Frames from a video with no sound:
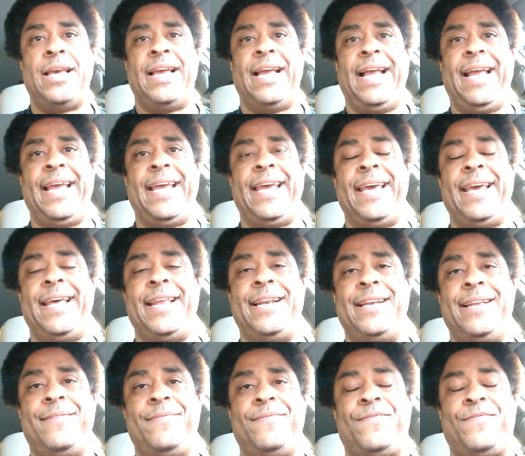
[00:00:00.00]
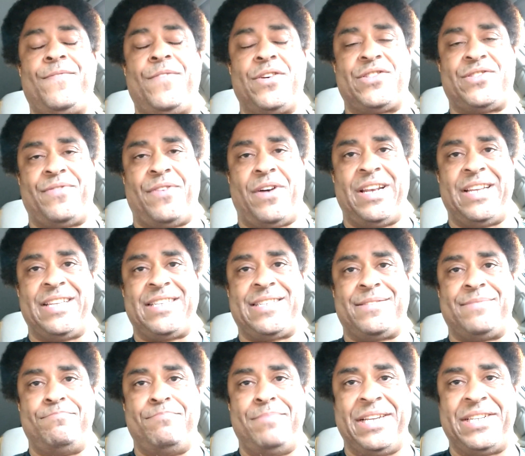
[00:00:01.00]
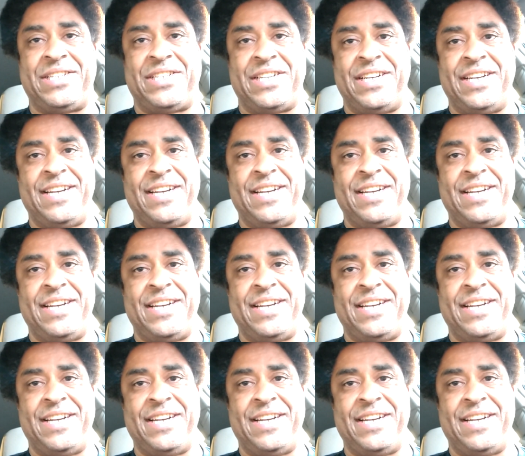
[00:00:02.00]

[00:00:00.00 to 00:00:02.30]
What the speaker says: And first of all, let's mention